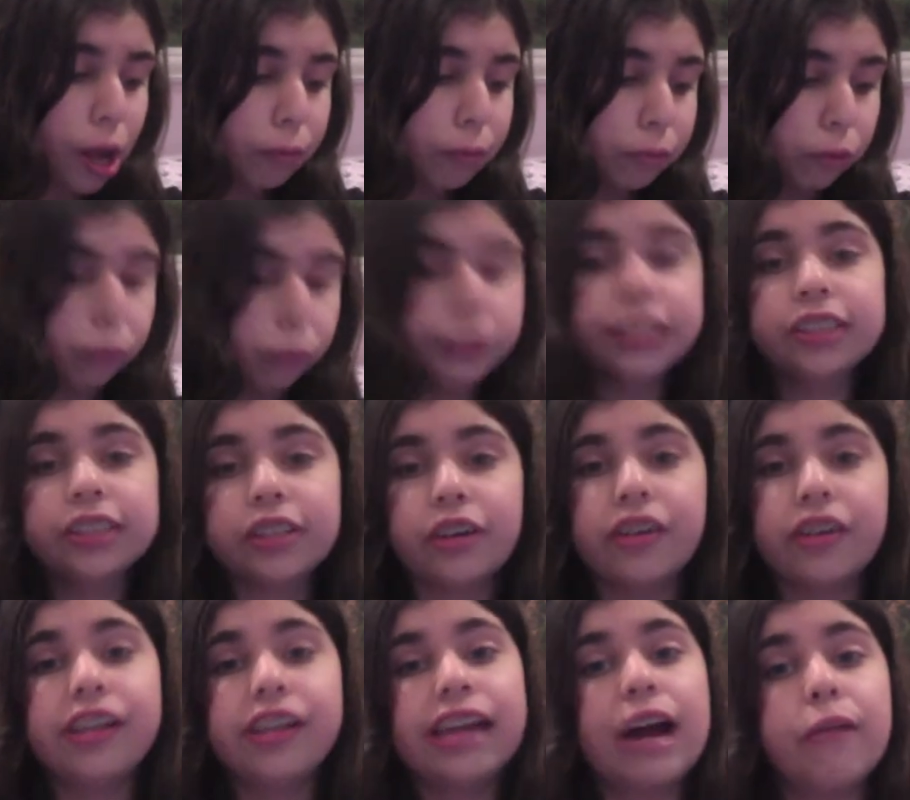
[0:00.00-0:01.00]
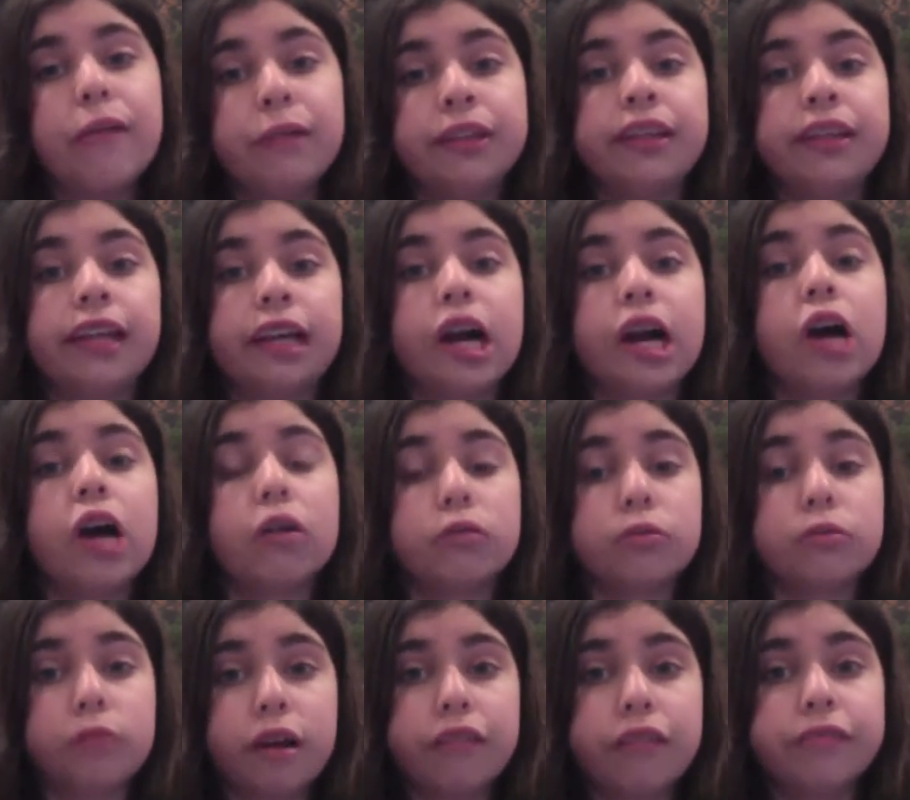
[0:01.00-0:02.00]
We started out with like a
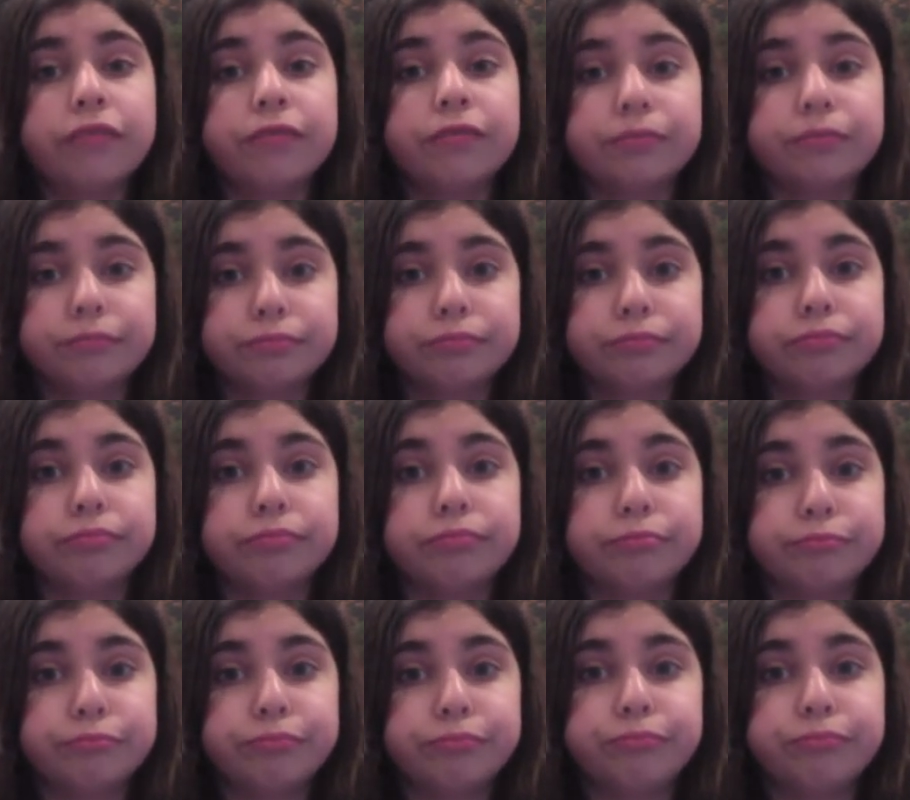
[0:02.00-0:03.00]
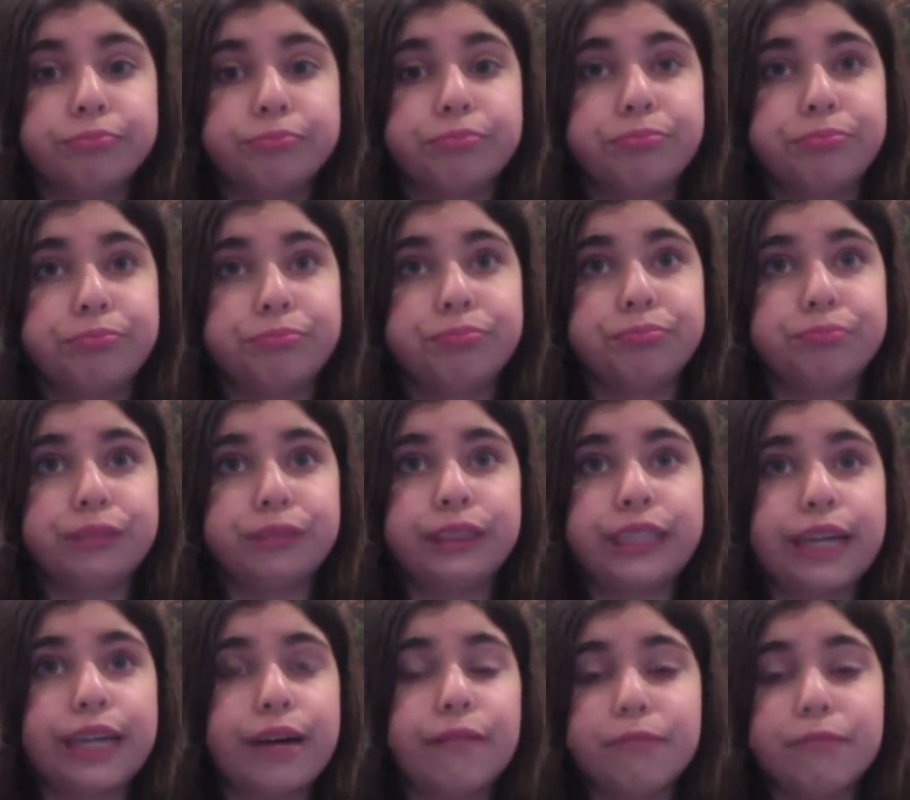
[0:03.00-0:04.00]
rough, we
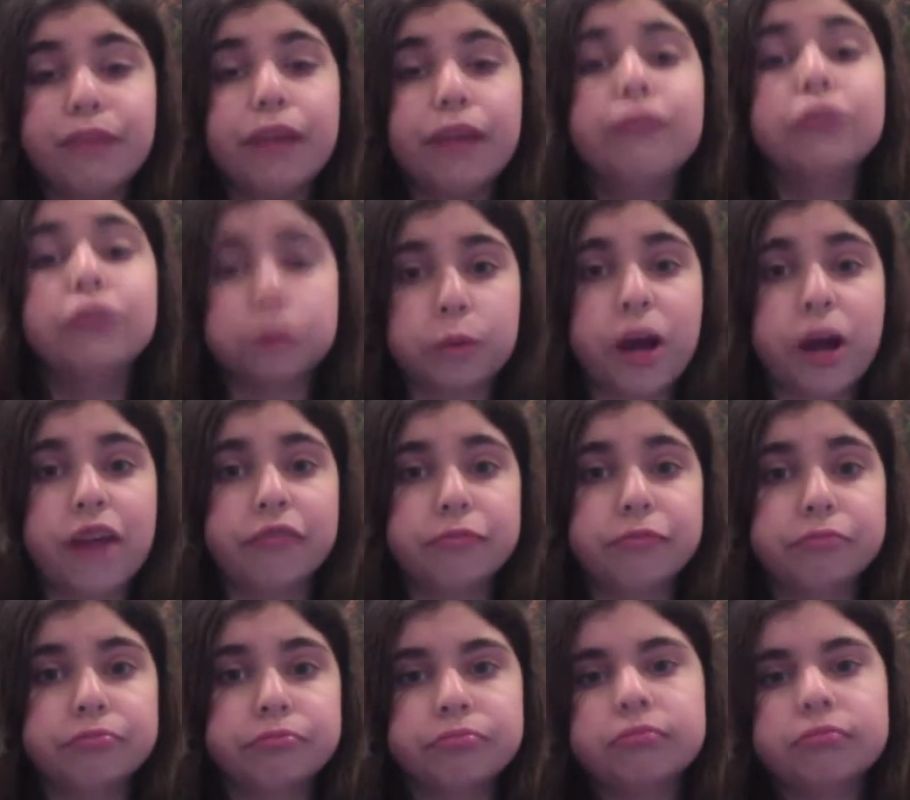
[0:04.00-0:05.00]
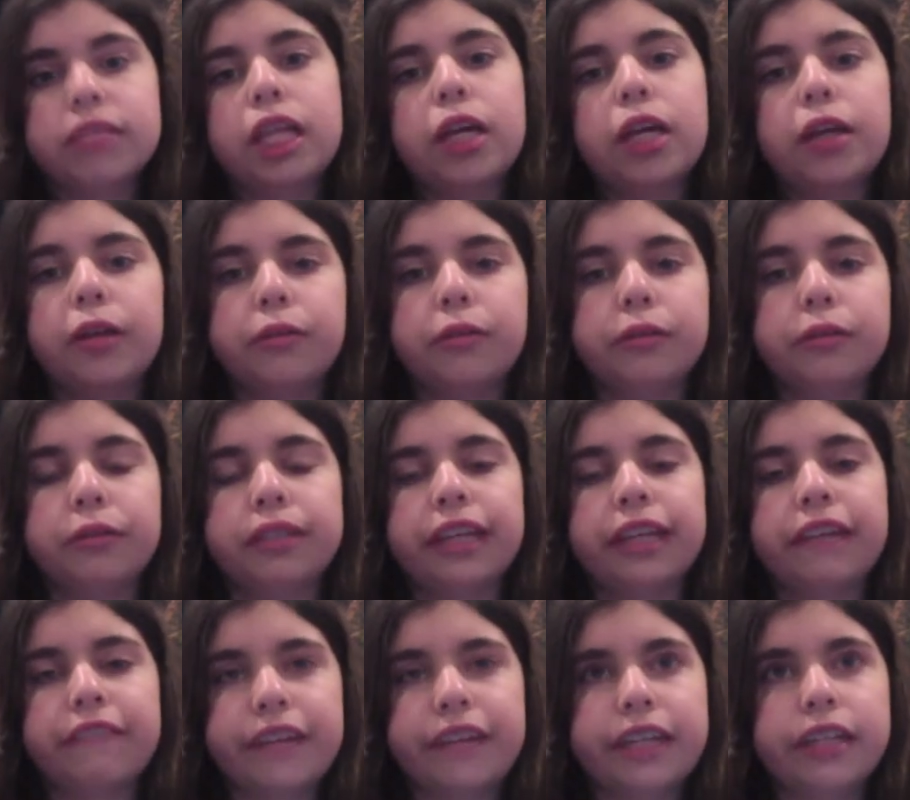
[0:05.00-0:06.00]
were
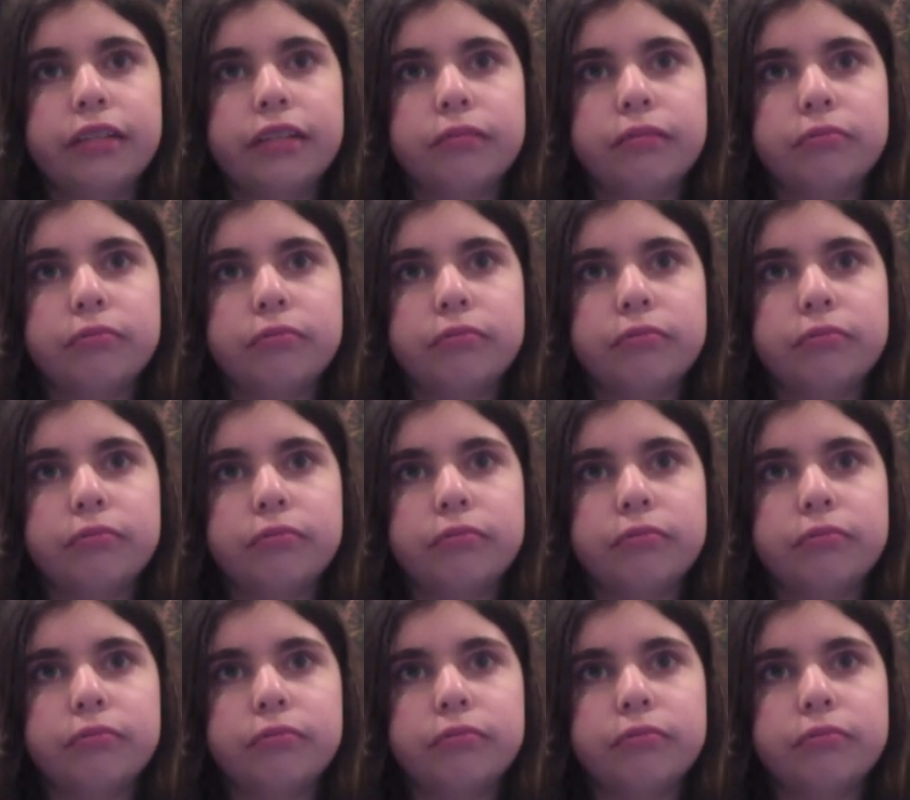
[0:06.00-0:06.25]
like fighting